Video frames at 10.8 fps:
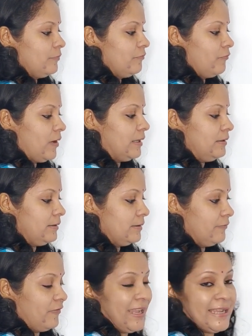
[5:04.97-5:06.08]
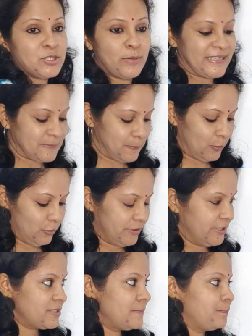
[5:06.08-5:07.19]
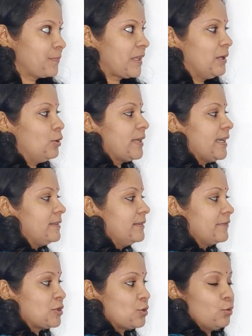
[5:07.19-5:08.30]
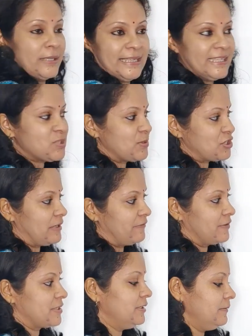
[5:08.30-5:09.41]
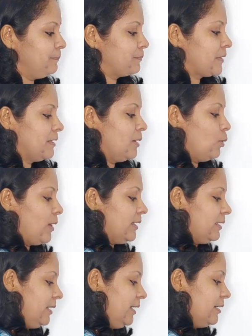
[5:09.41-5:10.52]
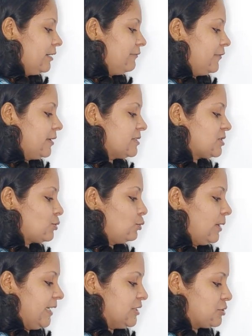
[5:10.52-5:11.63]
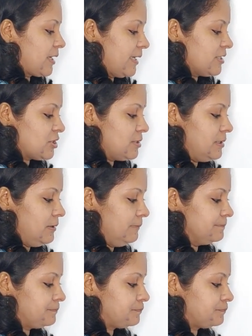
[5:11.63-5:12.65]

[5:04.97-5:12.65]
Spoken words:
One way to explore is look at the 2 E's which I have written. One E refers to educational,